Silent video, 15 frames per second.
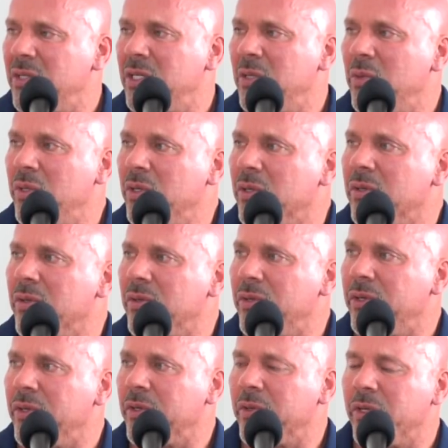you did with
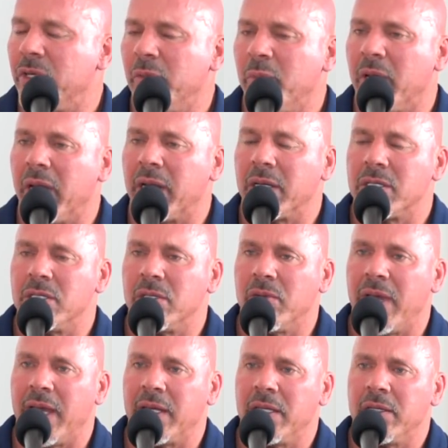your product, you know,
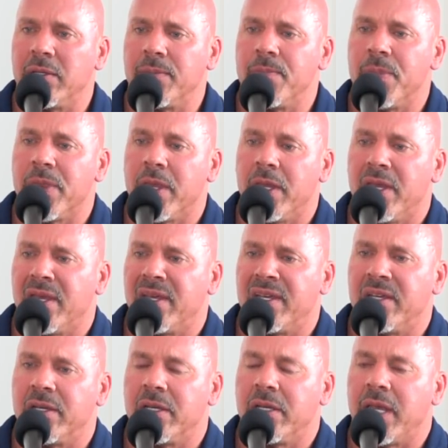adding the
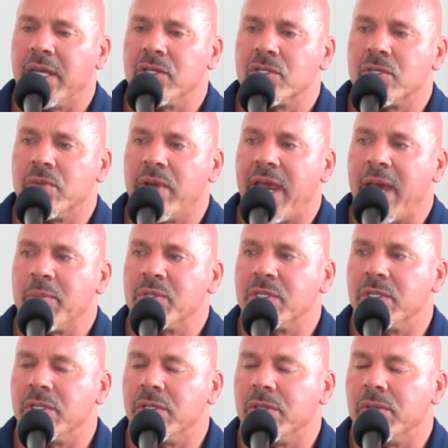gangster wraps
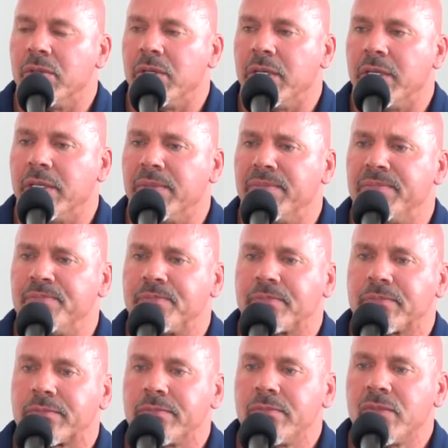and your
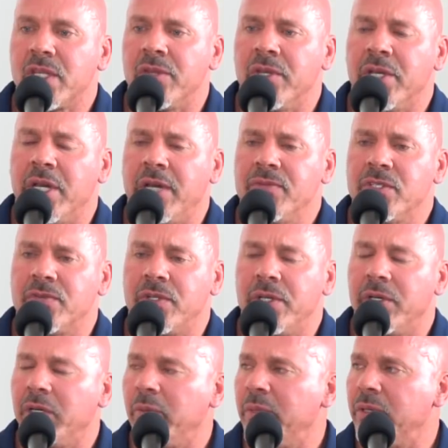the cuffs for
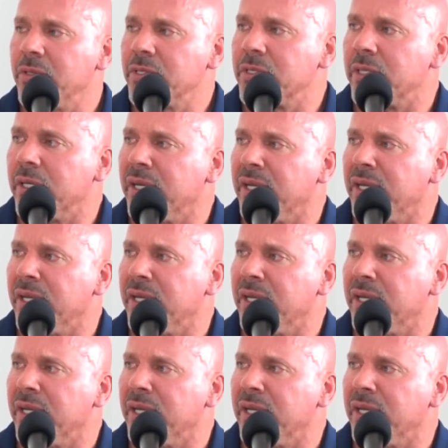your elbows. And,